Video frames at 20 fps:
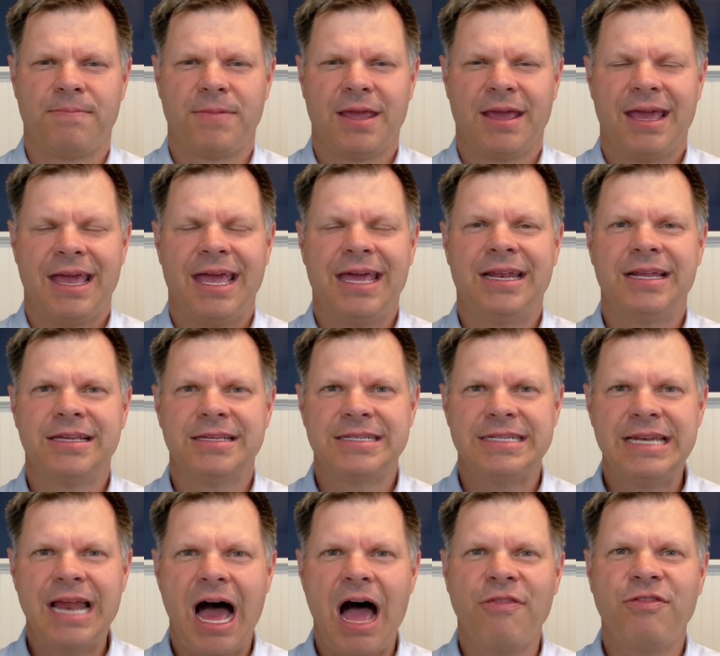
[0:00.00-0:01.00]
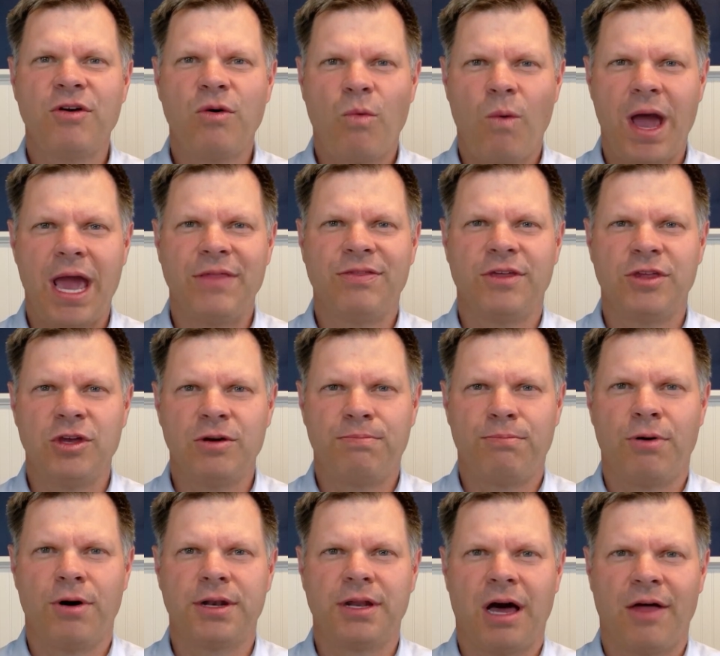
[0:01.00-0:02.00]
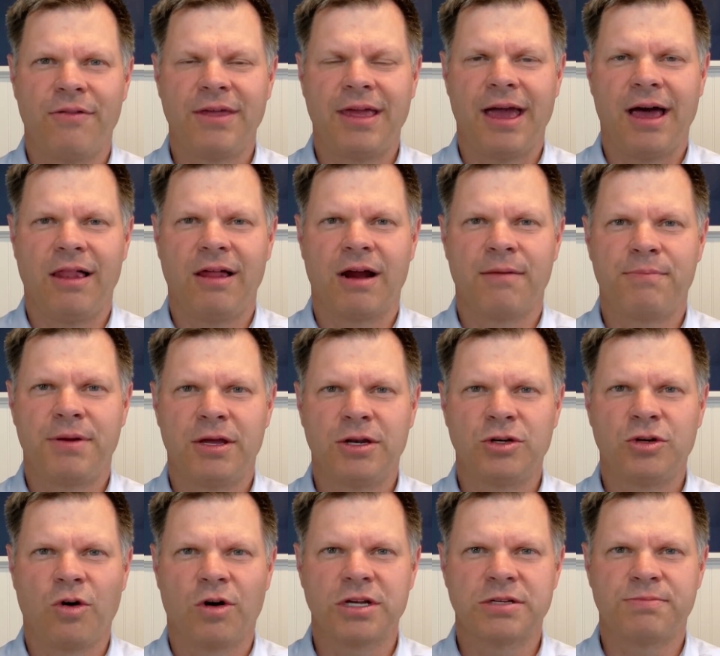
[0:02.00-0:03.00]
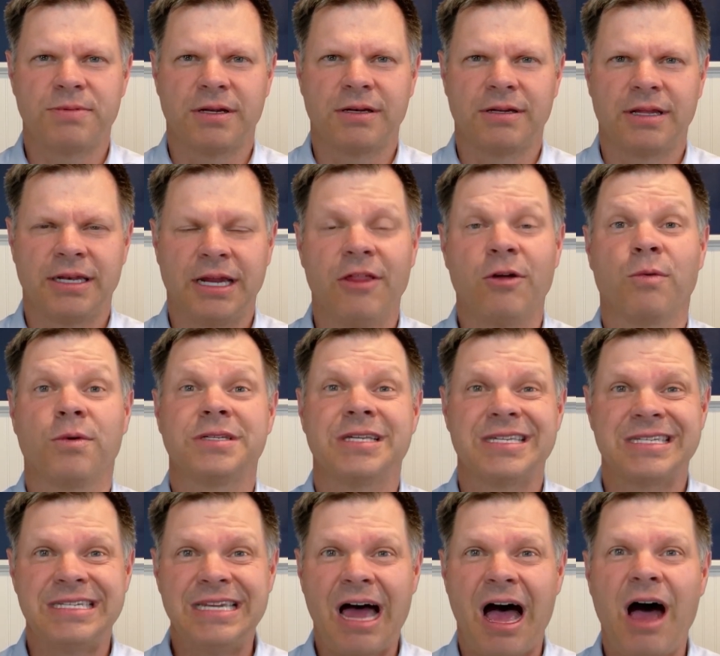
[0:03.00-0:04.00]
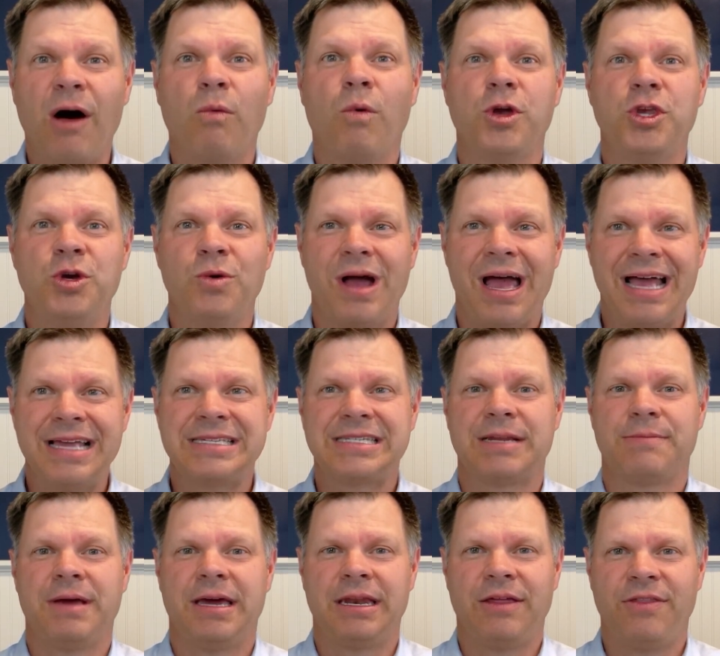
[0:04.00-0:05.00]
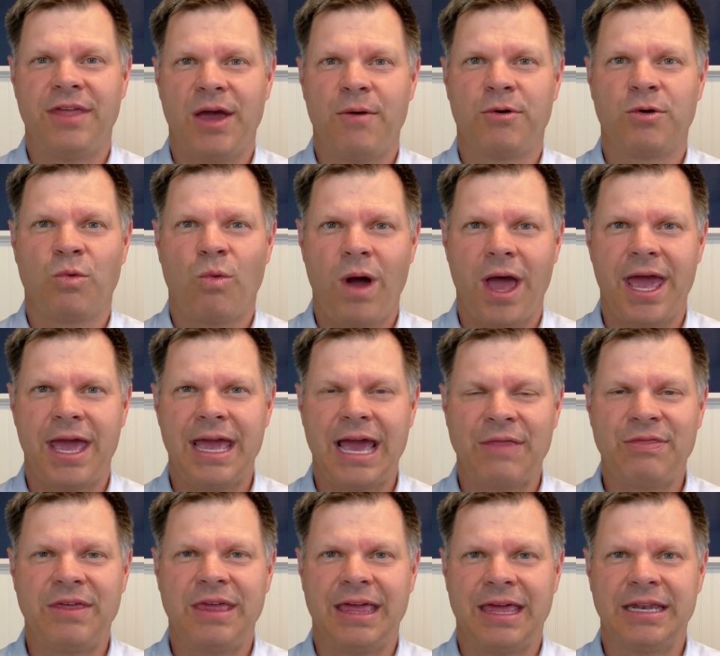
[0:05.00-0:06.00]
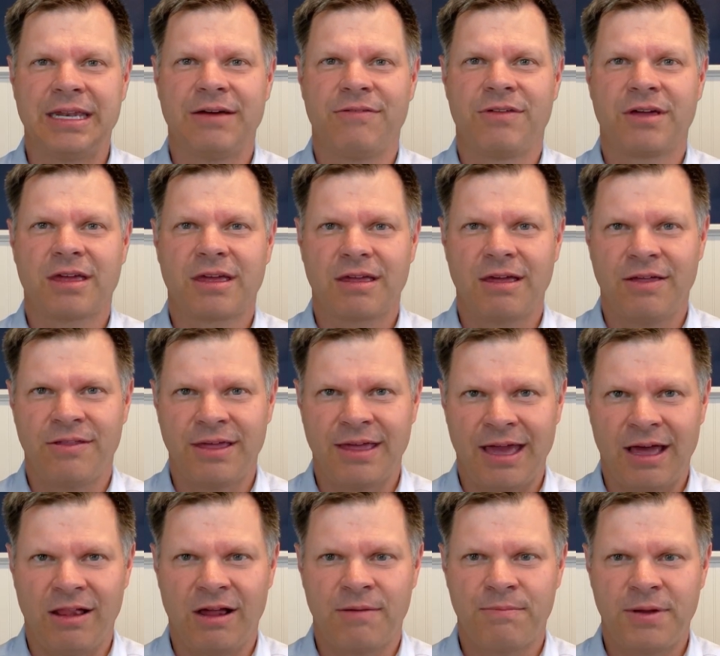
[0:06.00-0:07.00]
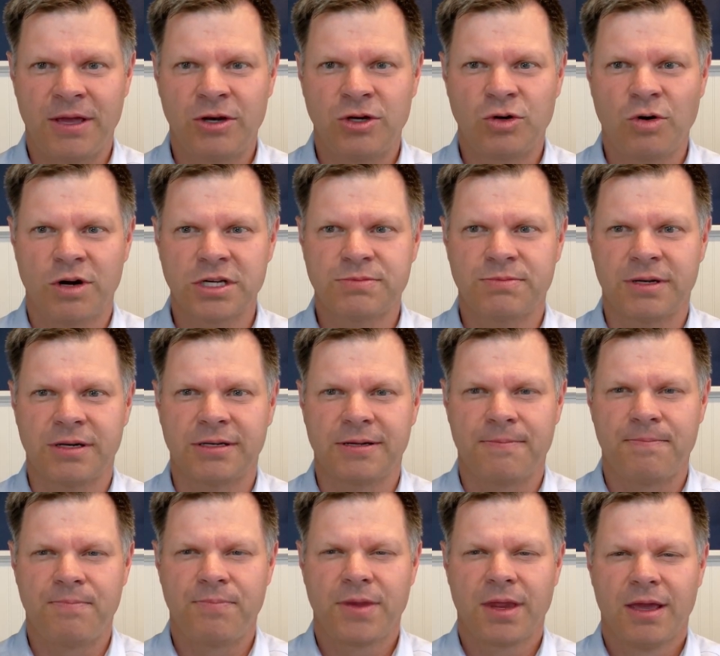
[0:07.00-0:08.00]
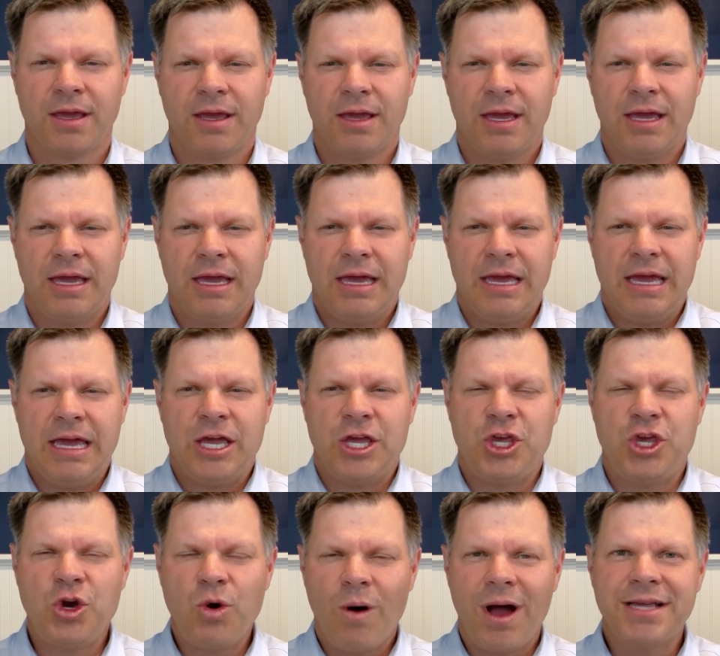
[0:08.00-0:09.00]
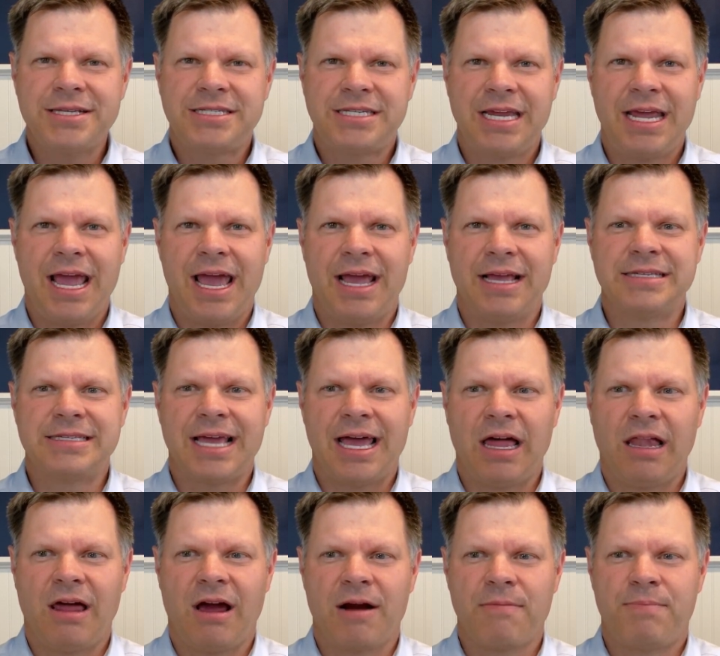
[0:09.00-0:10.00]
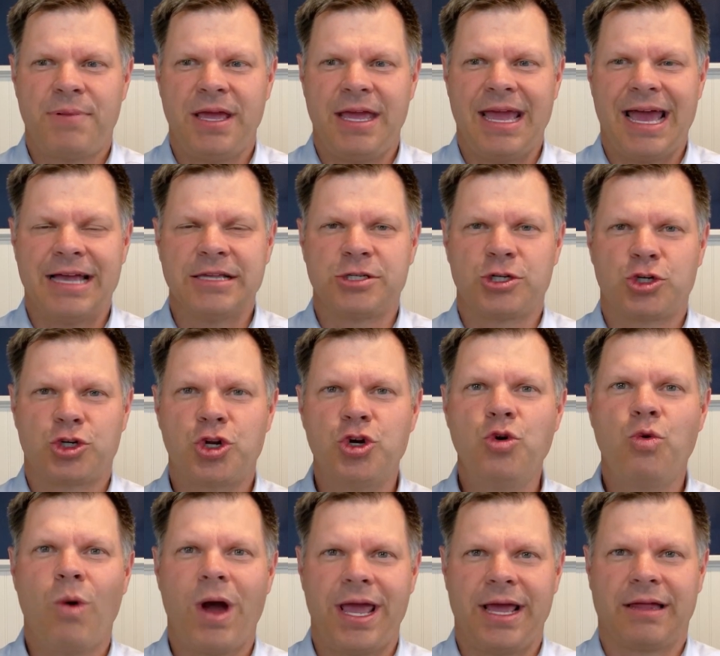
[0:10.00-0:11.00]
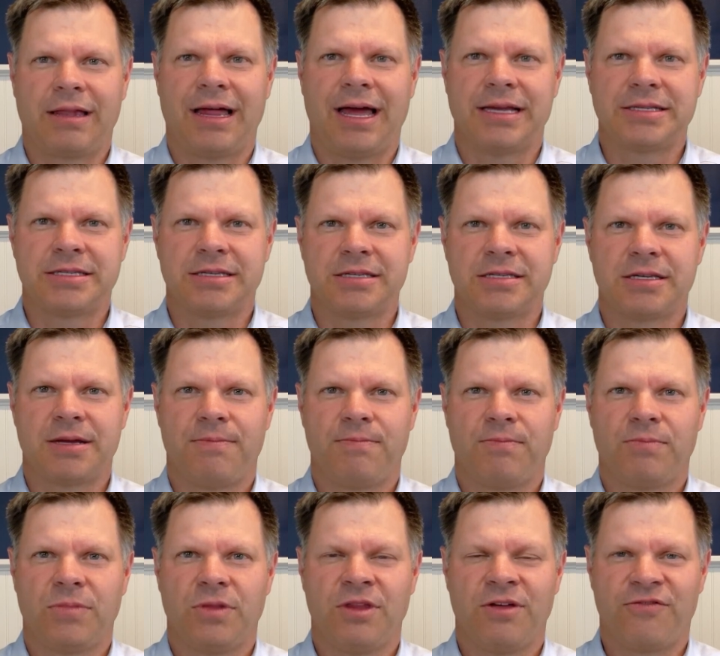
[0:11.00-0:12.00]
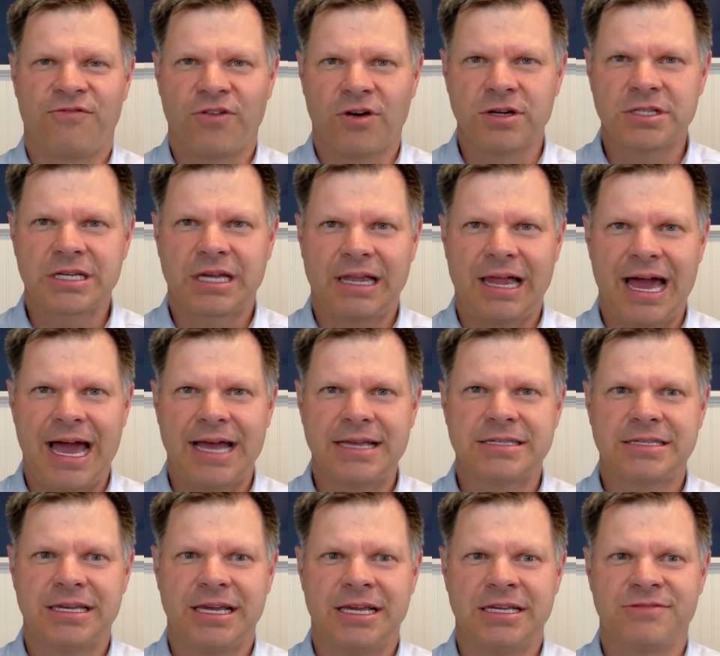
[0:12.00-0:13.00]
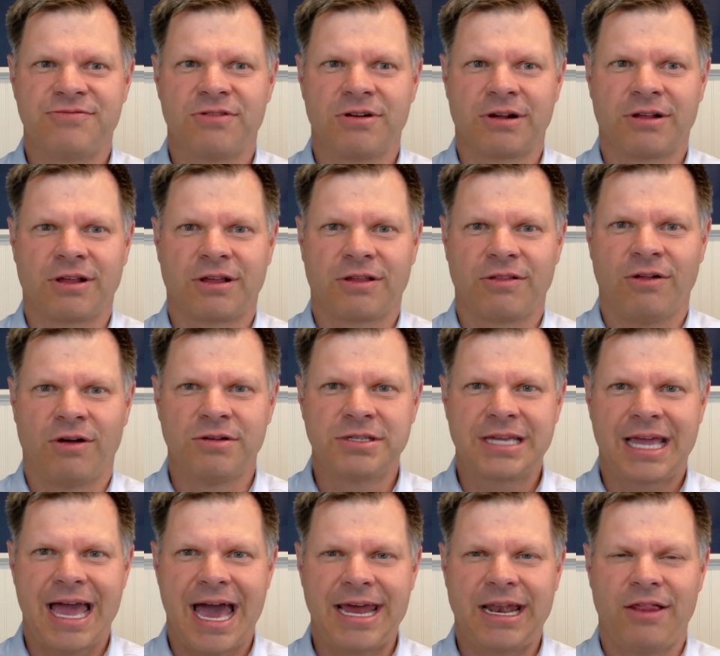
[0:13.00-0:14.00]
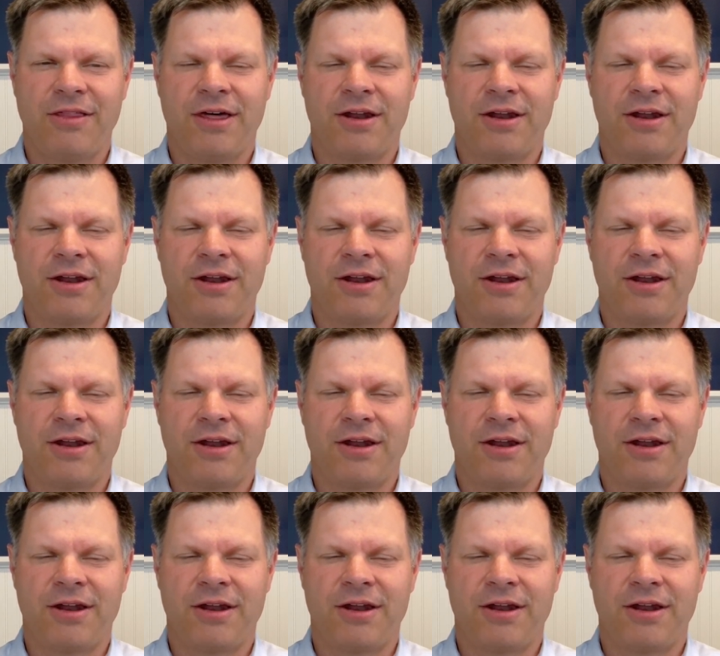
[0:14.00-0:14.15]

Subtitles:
It is not the weight that you put on the LRP endorsement. In other words, it's not what you estimated they would weigh at the end of the LRP endorsement. USDA's LRP has two weight classes. The first class is for those cattle that are